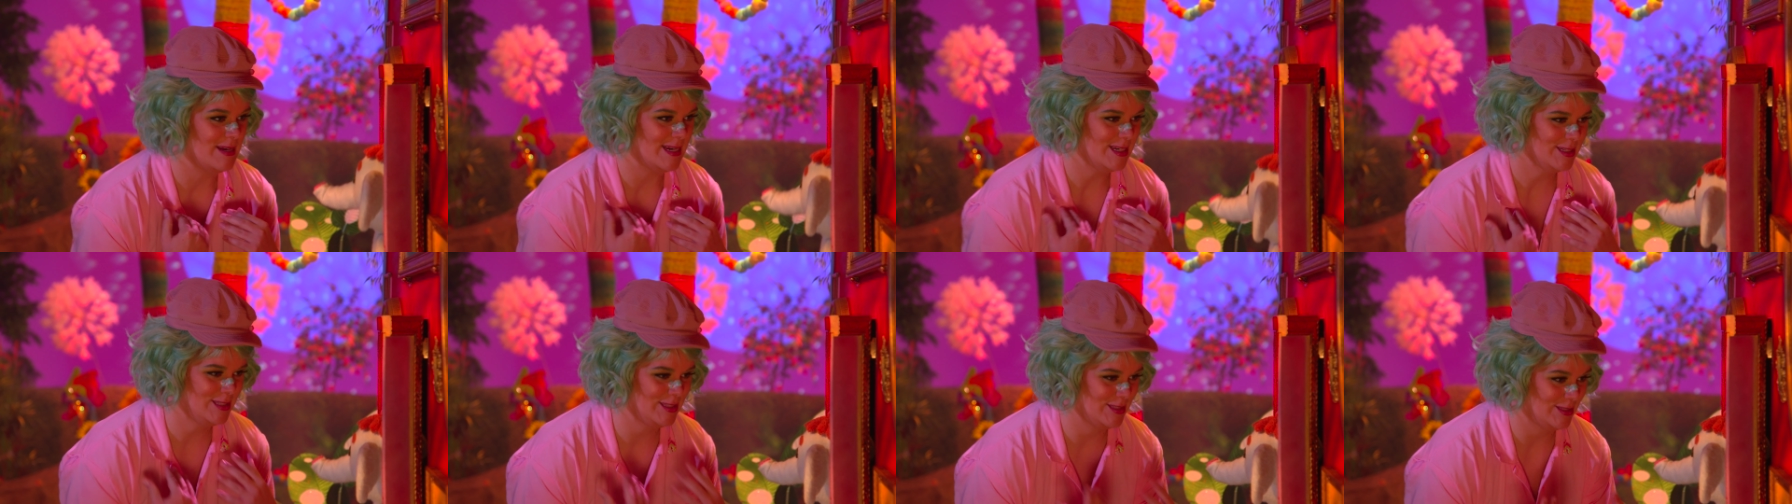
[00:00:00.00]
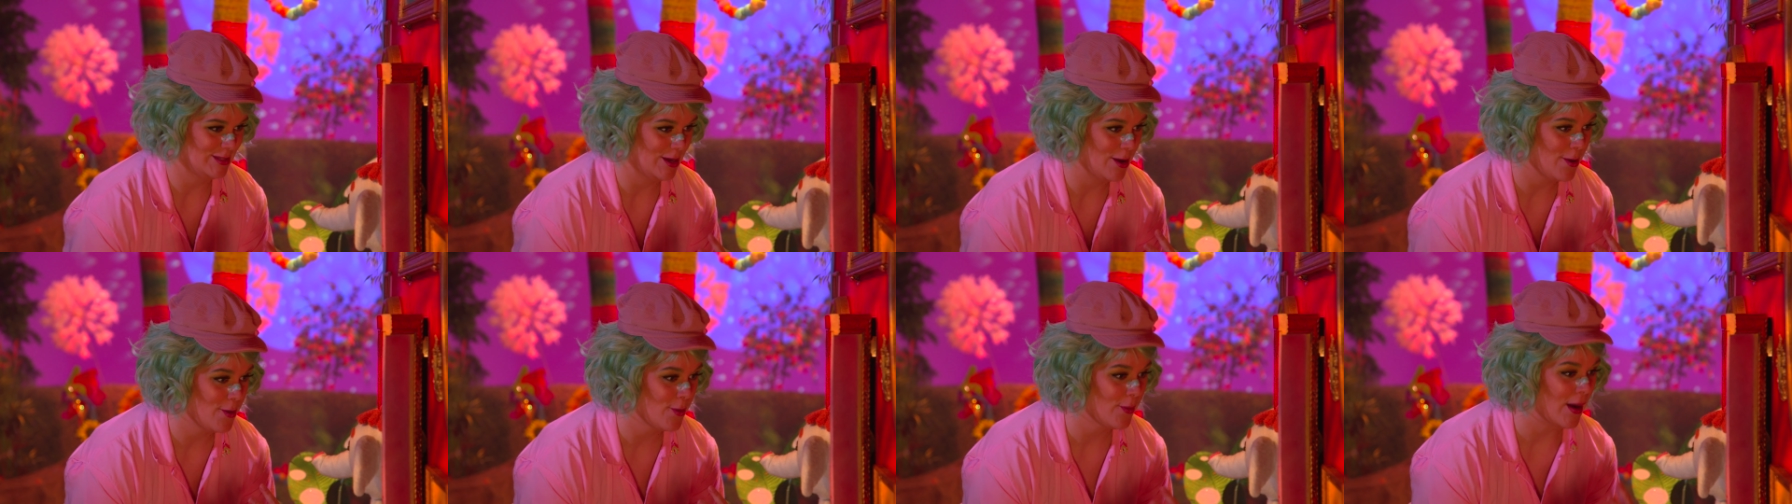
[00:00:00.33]
me
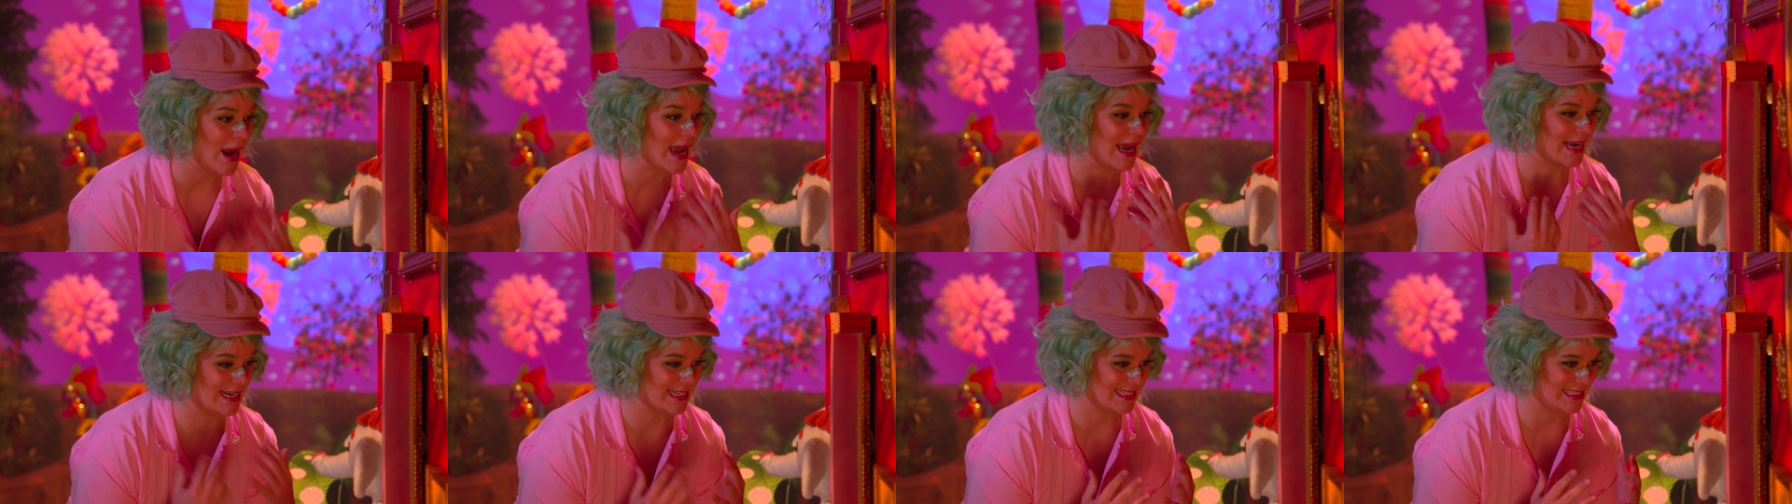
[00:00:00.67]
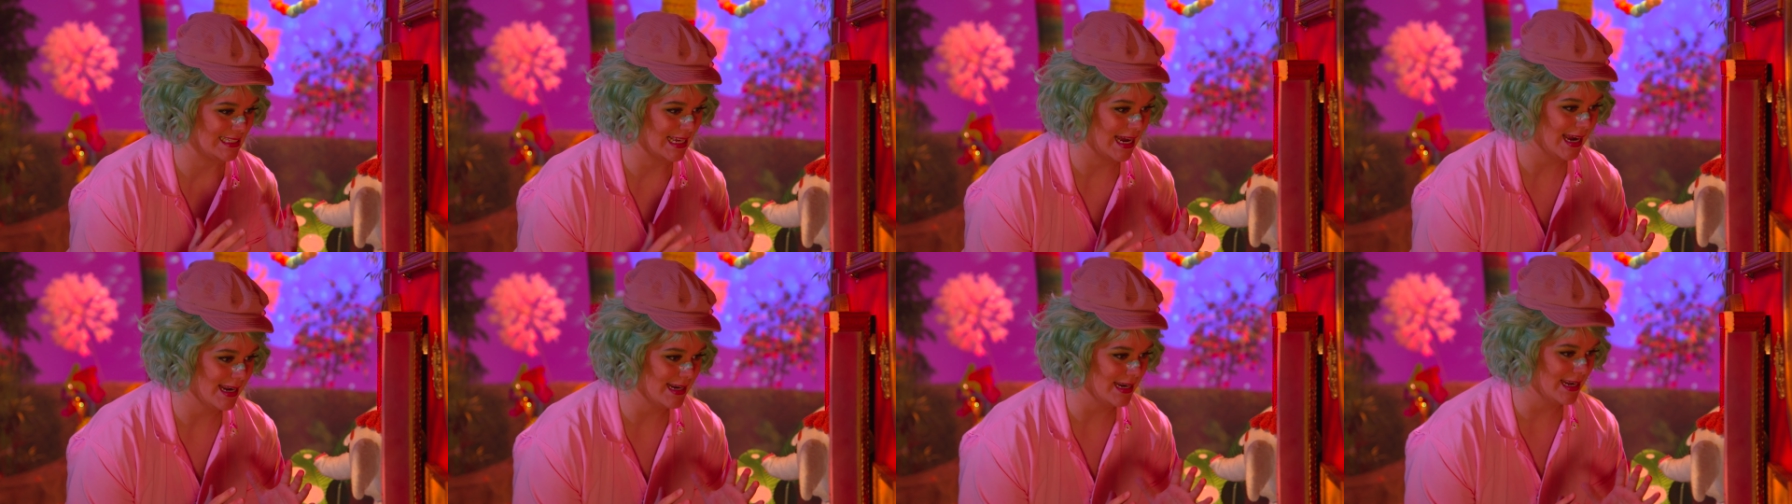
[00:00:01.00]
so
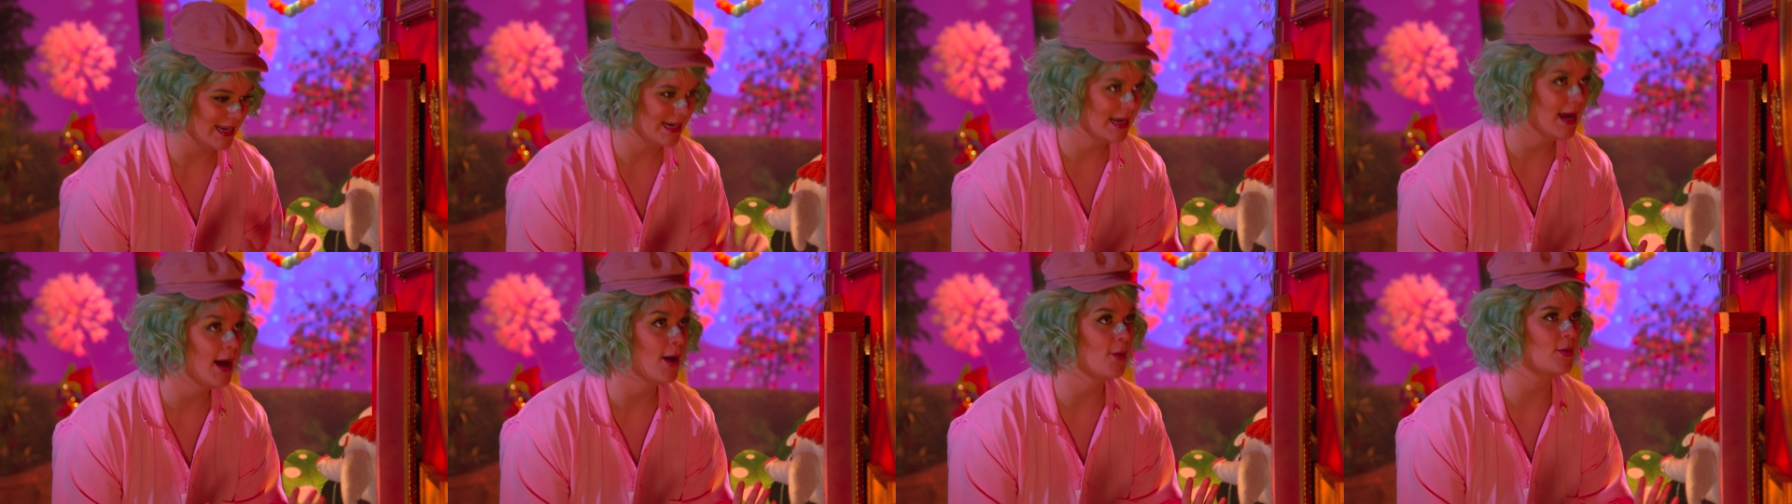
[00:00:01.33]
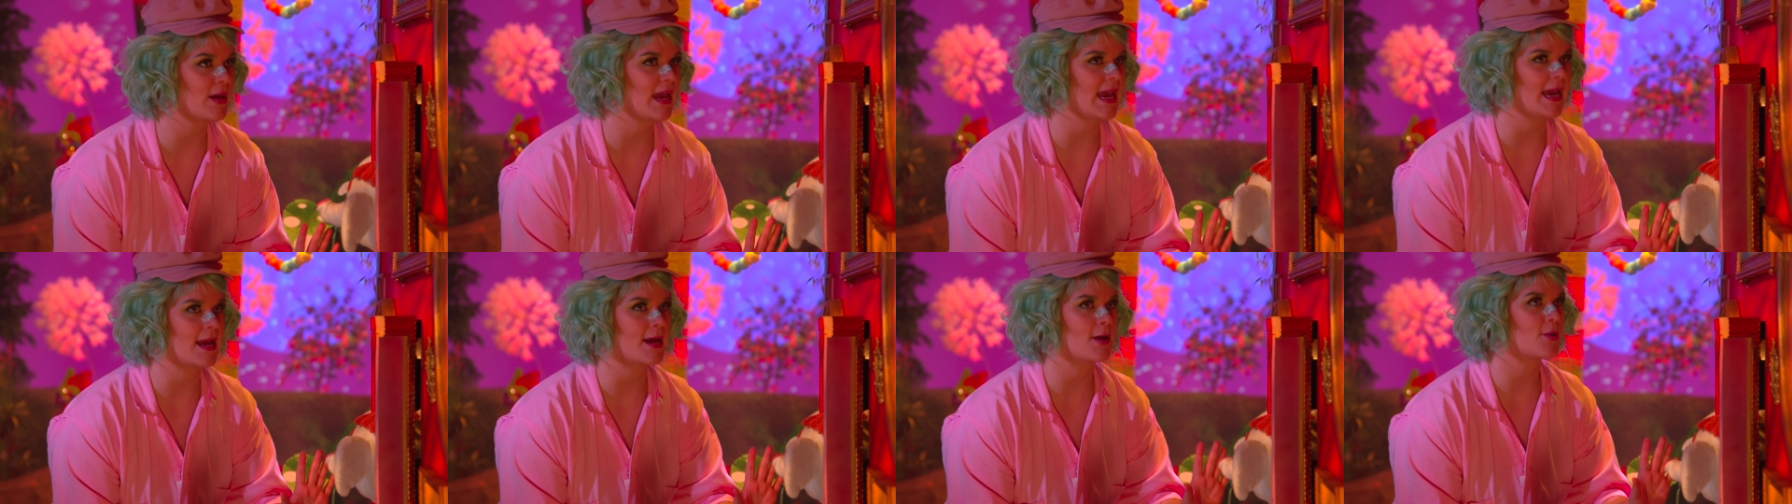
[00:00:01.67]
excited.
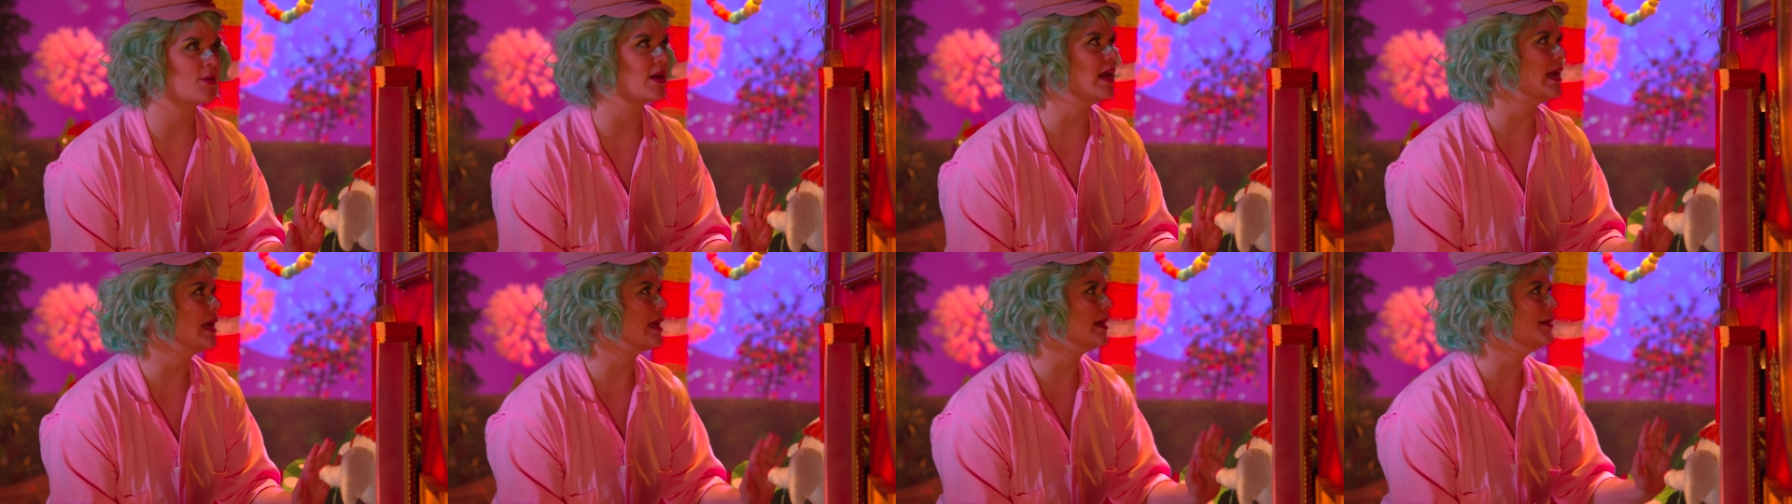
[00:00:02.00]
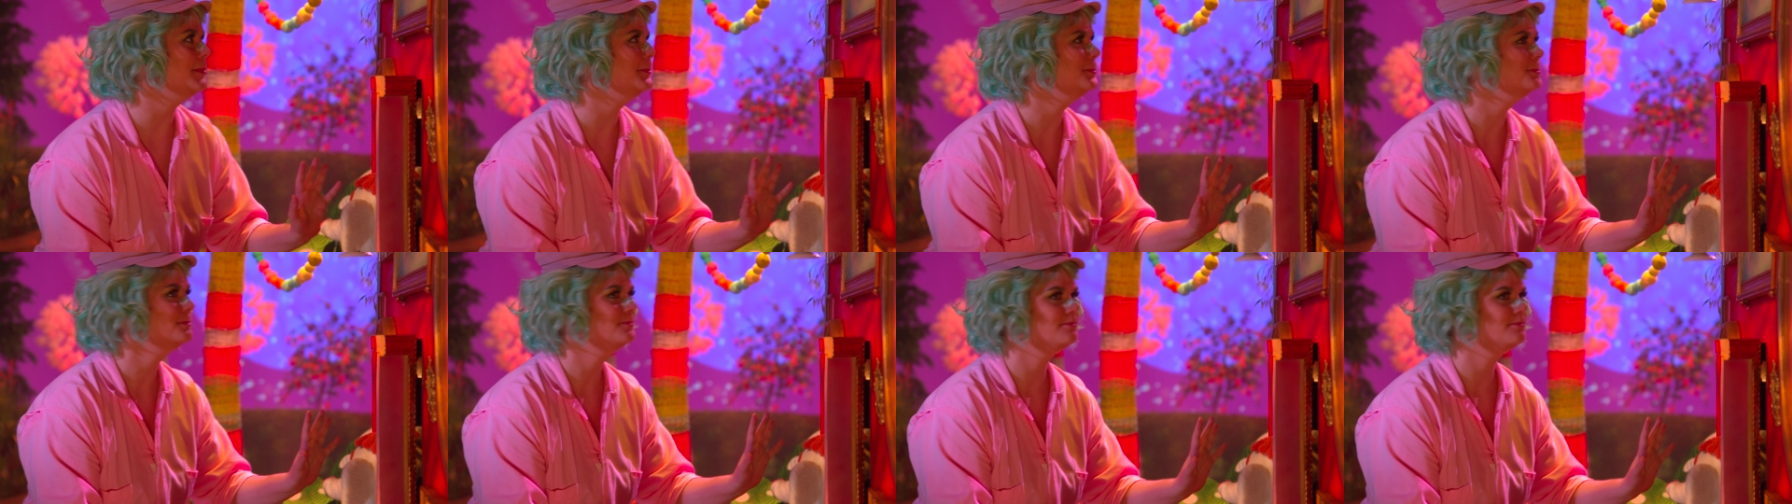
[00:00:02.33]
Okay, okay.